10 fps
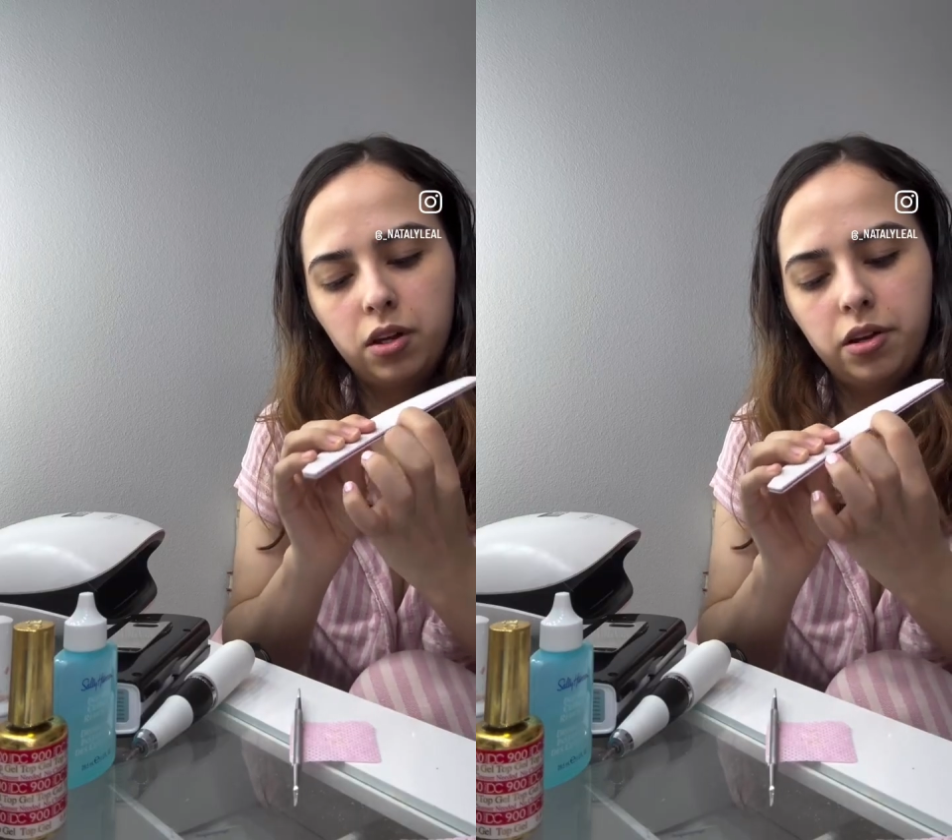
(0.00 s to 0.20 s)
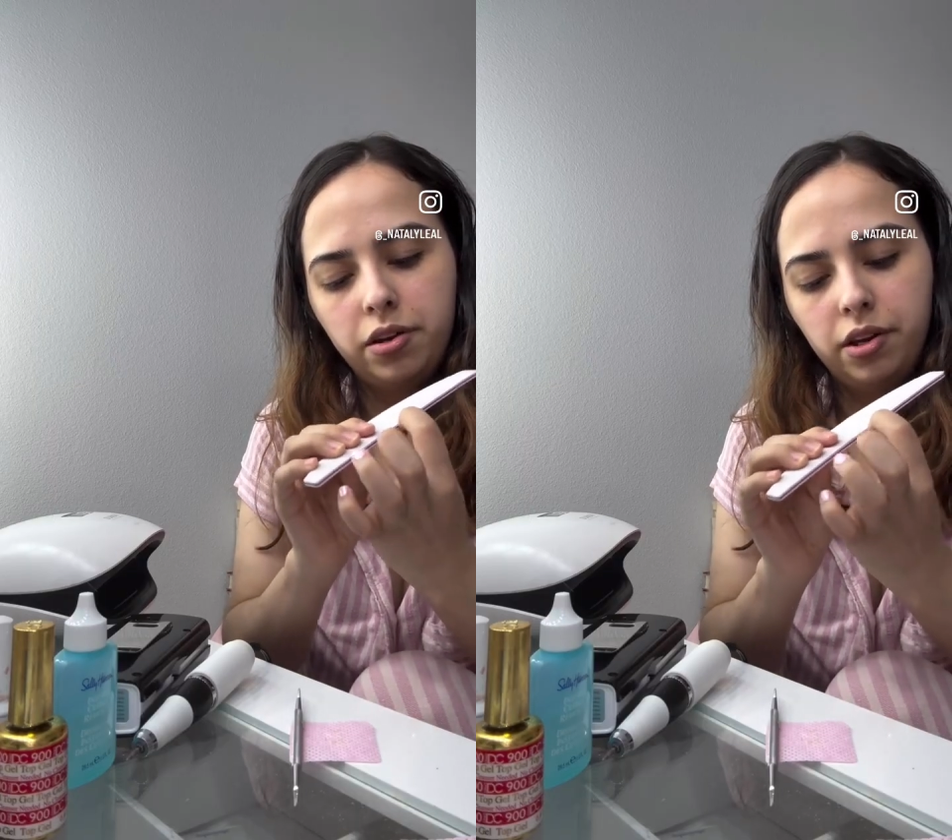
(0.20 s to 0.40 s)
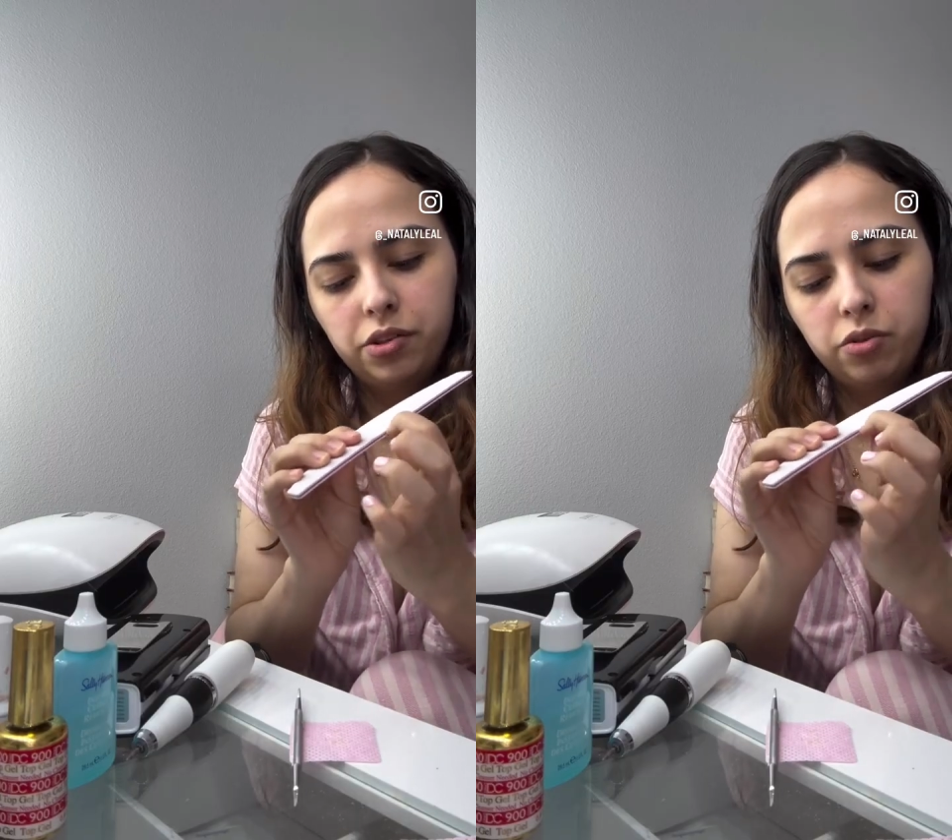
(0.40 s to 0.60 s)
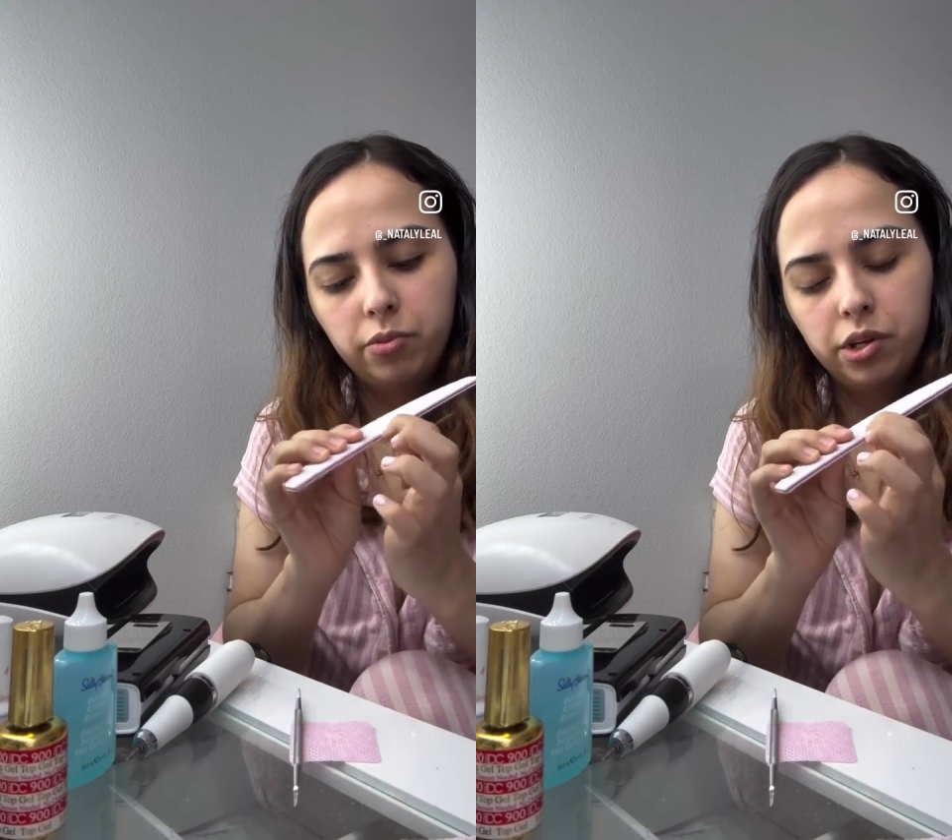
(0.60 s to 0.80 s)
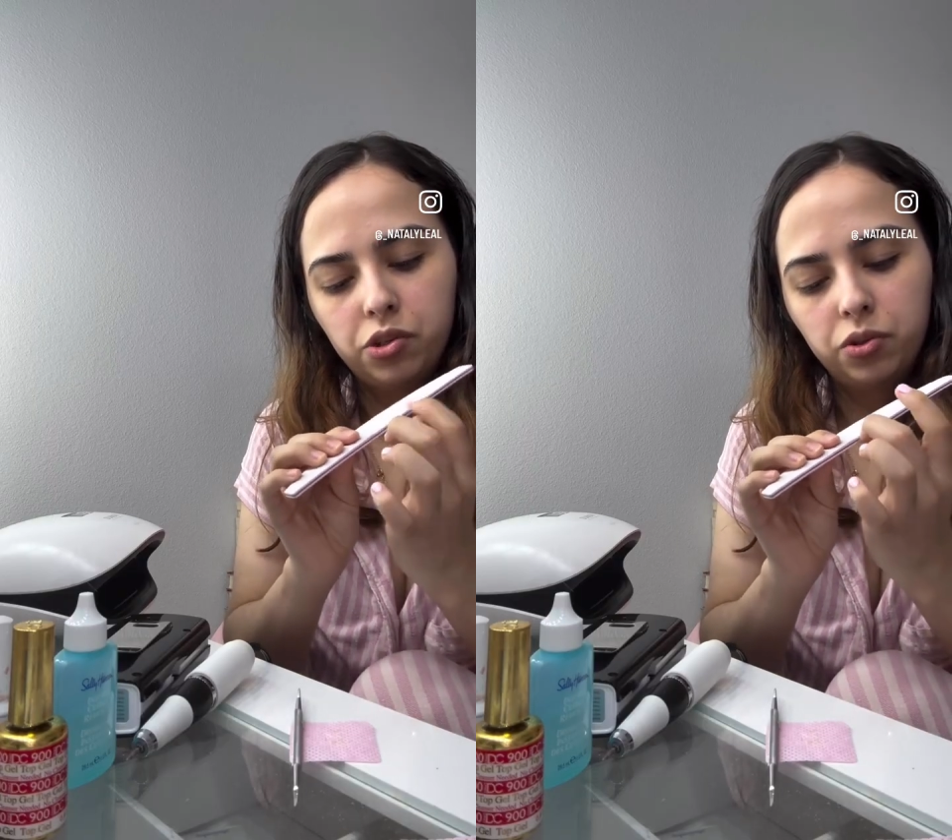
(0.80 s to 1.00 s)
Not too
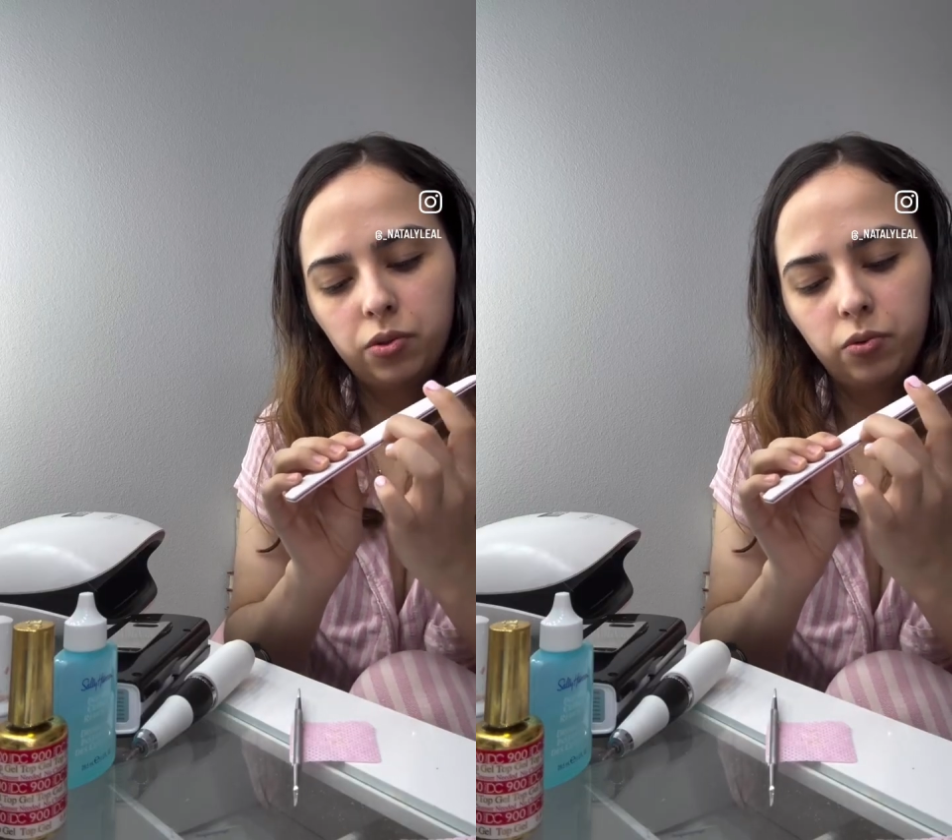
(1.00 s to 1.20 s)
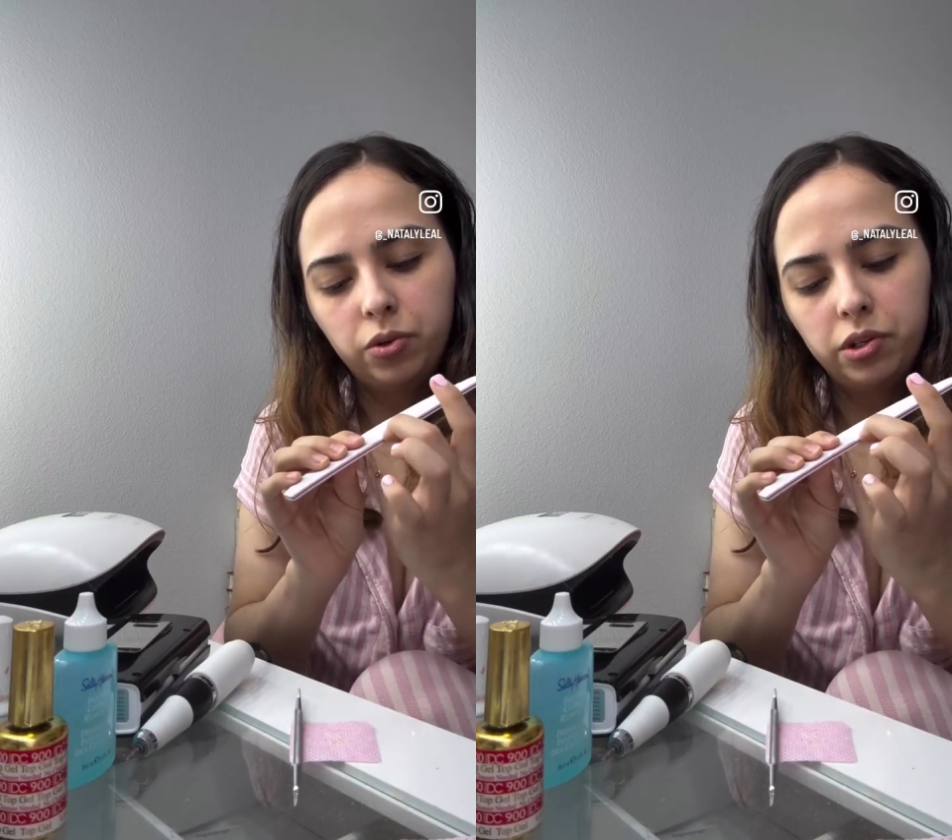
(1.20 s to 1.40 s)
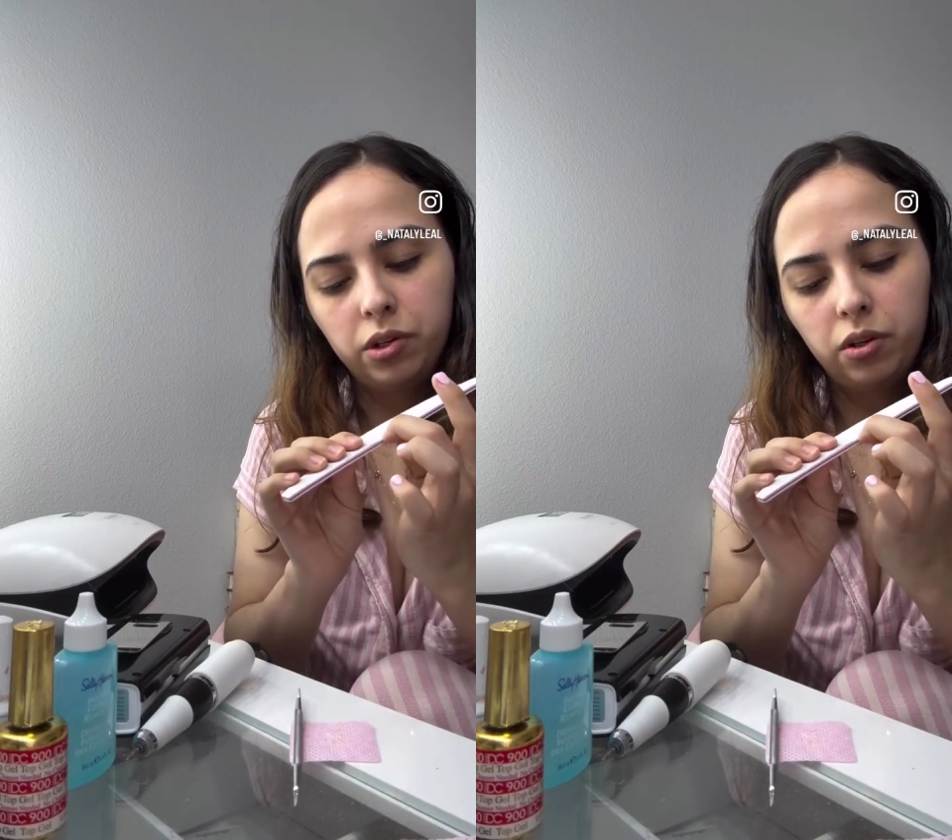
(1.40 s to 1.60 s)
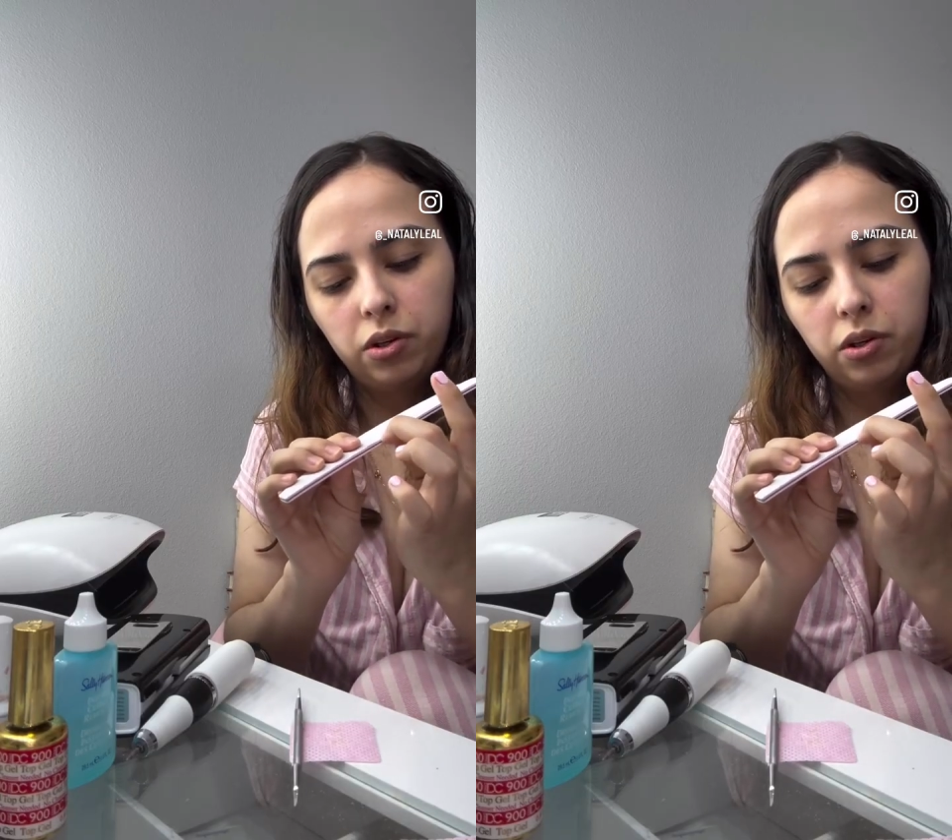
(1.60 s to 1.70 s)
much. You don't want to